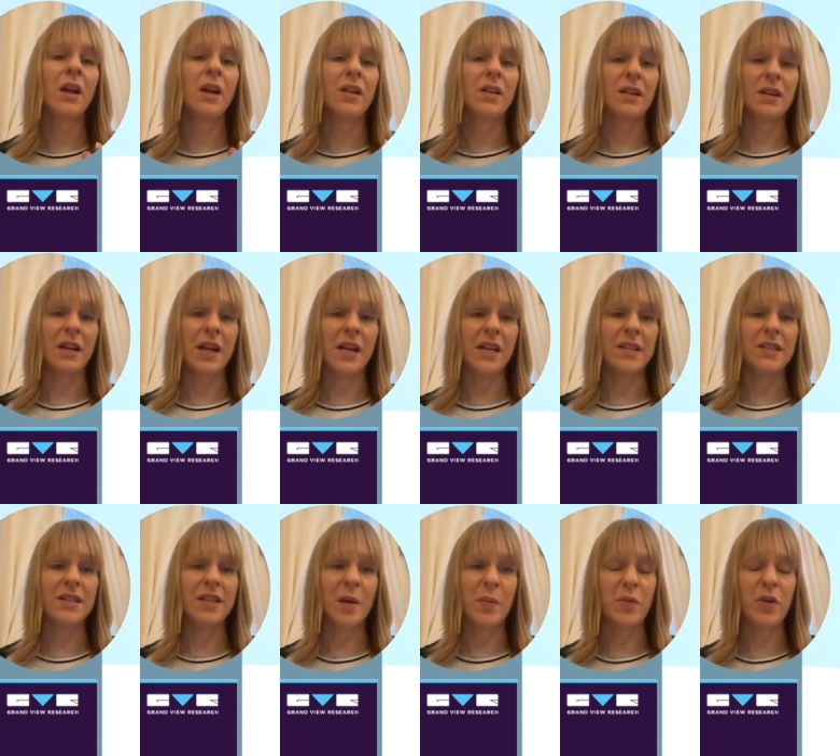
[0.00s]
The next
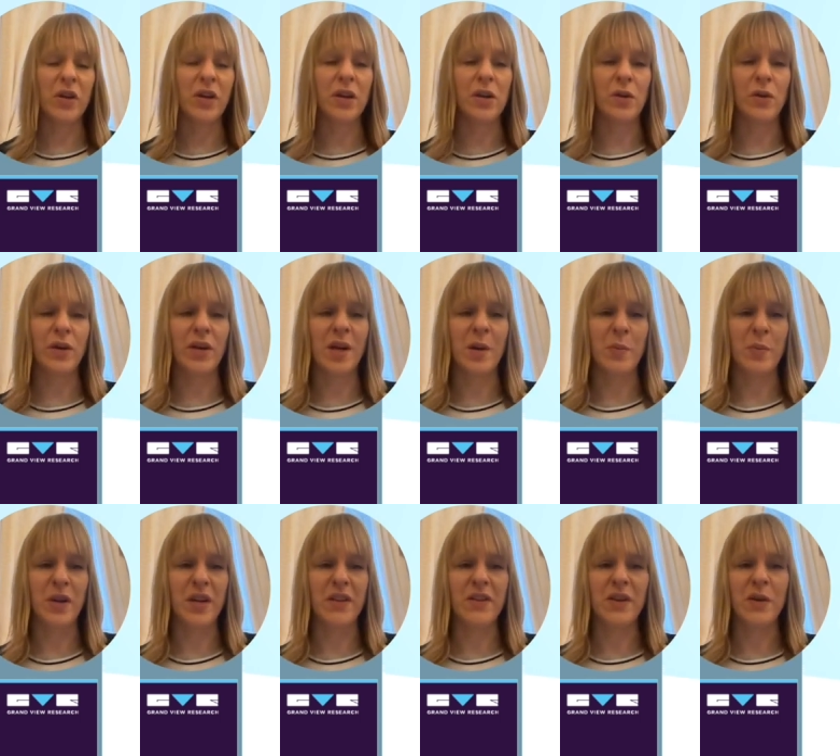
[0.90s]
step, you can look at
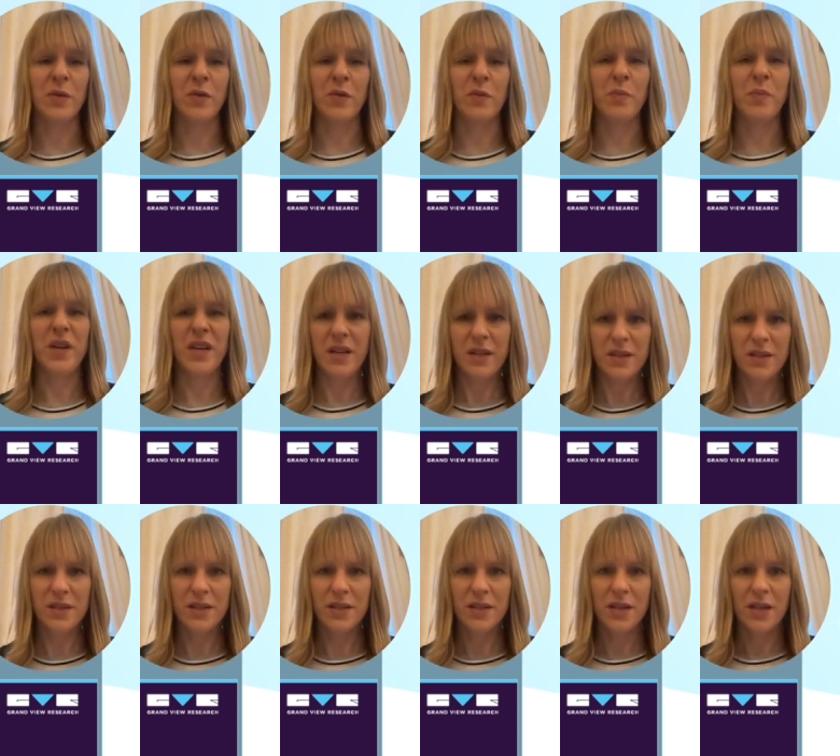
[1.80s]
beating with
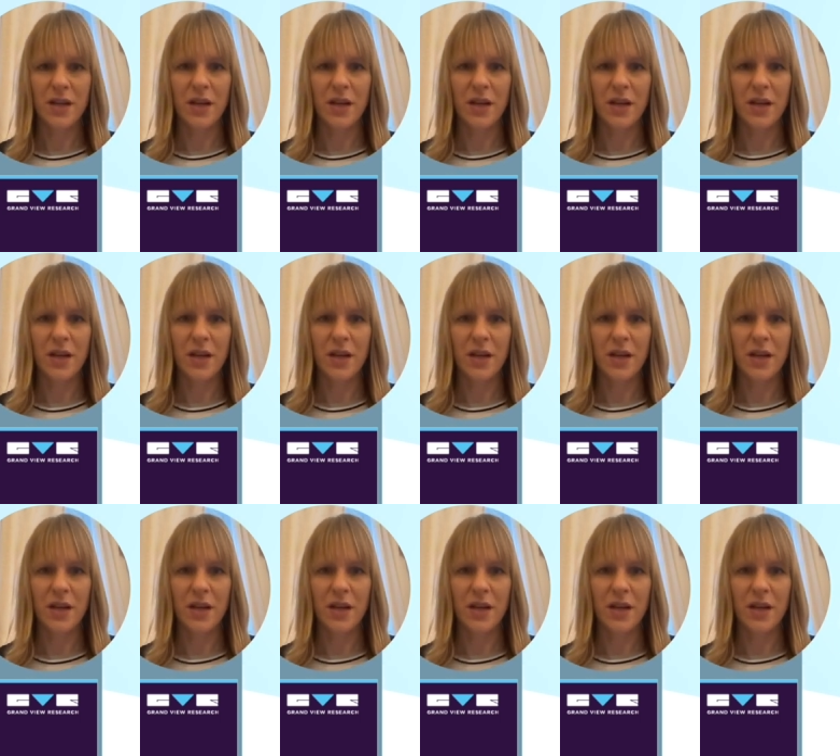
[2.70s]
beads.